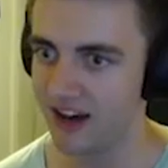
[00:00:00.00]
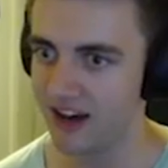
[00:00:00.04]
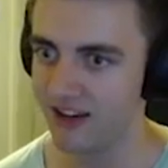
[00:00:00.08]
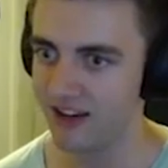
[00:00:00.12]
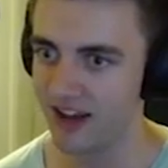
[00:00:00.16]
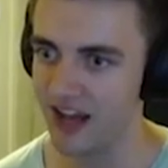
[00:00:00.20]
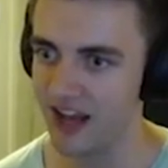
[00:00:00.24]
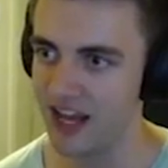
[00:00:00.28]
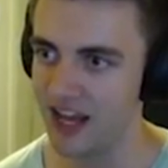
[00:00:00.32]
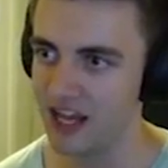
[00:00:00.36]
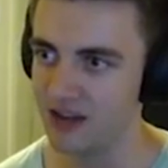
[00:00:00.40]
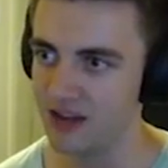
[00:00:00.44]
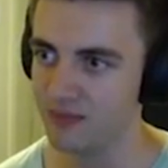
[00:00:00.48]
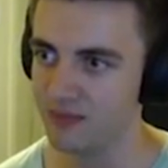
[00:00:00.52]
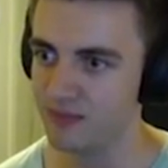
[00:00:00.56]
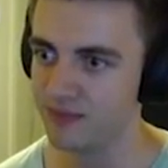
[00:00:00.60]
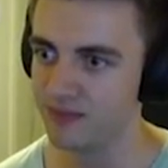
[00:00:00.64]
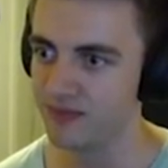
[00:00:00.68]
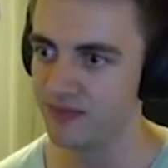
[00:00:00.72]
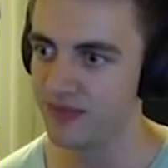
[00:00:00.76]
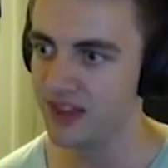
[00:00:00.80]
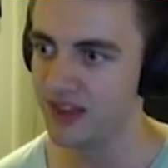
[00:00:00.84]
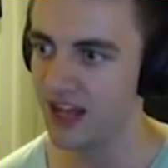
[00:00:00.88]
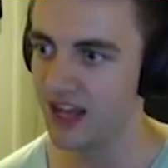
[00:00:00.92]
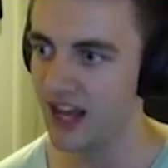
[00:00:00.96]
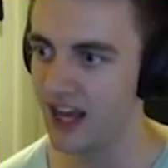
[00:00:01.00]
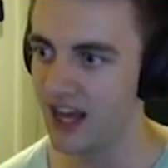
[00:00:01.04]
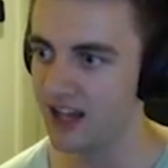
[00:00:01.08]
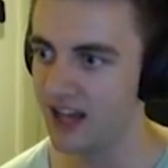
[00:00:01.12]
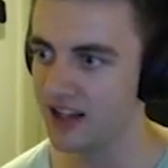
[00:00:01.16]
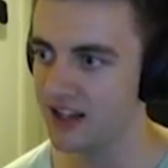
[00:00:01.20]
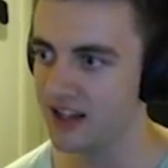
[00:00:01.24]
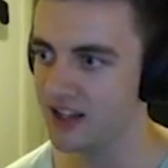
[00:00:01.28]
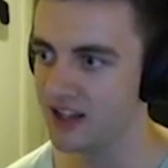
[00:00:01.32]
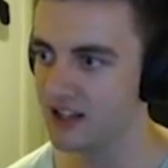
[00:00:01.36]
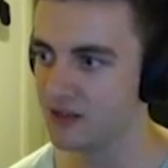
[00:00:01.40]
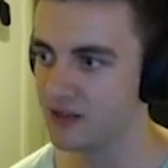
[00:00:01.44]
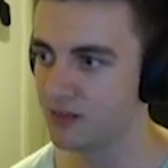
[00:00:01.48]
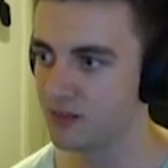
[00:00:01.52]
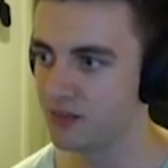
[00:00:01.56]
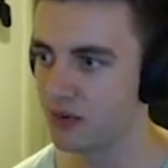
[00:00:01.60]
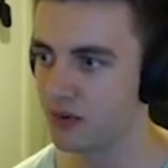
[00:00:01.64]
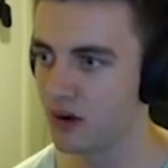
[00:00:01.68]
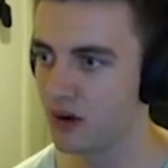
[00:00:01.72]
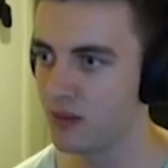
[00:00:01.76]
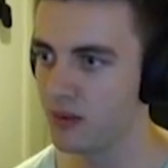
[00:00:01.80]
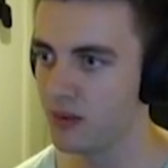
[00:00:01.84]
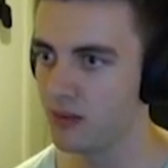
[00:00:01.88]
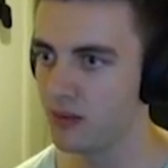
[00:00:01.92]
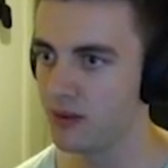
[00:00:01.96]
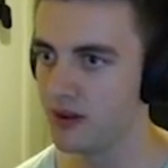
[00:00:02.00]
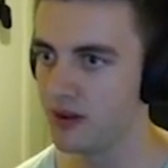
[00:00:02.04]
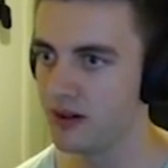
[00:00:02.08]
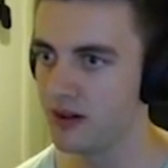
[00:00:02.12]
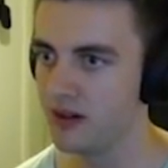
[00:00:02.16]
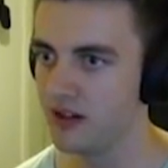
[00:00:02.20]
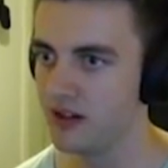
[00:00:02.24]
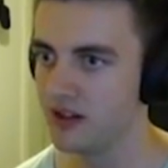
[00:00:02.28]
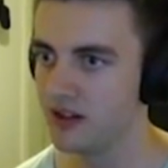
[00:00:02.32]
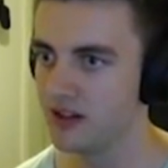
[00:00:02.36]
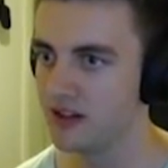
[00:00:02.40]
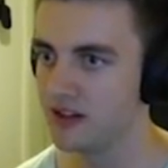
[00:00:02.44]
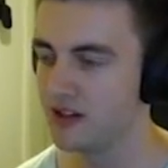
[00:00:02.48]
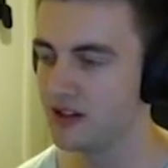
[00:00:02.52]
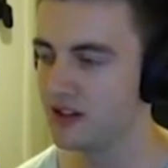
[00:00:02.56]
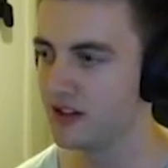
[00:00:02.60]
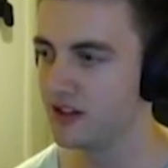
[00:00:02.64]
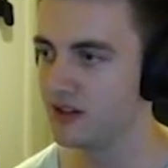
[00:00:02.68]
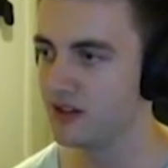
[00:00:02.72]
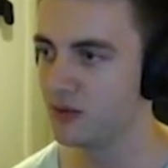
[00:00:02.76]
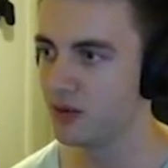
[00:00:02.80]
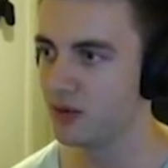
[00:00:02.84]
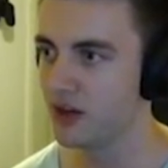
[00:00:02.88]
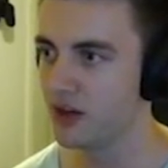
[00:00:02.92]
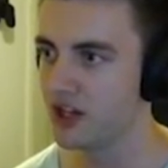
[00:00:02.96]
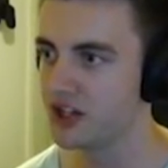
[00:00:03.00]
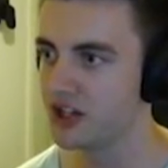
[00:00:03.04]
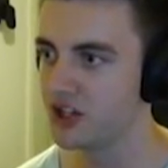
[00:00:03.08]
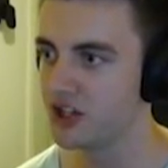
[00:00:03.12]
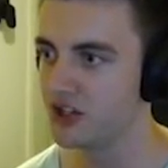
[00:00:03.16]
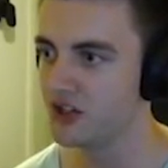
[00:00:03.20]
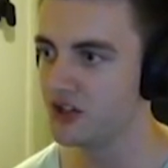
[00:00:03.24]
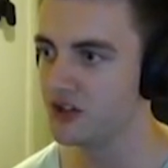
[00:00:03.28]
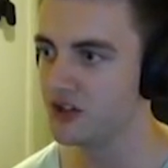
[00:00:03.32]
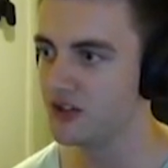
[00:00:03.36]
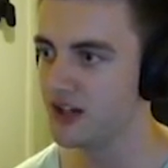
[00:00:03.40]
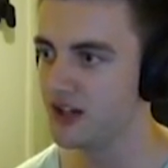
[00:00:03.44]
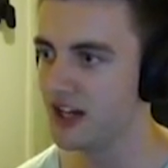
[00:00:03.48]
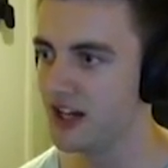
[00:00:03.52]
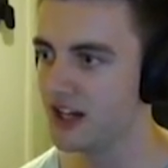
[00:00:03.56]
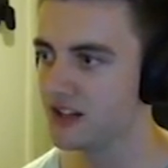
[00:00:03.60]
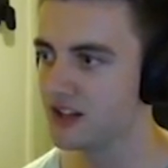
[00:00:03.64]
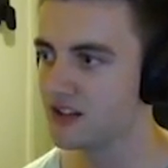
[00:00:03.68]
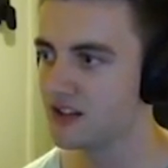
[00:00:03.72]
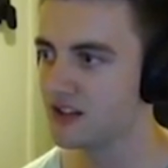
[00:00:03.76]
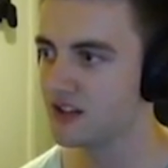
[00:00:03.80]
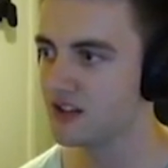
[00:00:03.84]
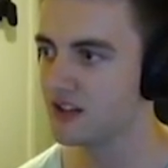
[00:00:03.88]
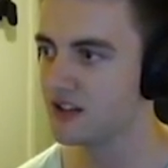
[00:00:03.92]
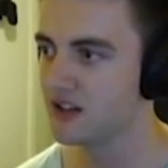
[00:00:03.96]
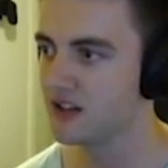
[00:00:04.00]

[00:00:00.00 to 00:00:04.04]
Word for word: how to aim. That is probably what I should do next.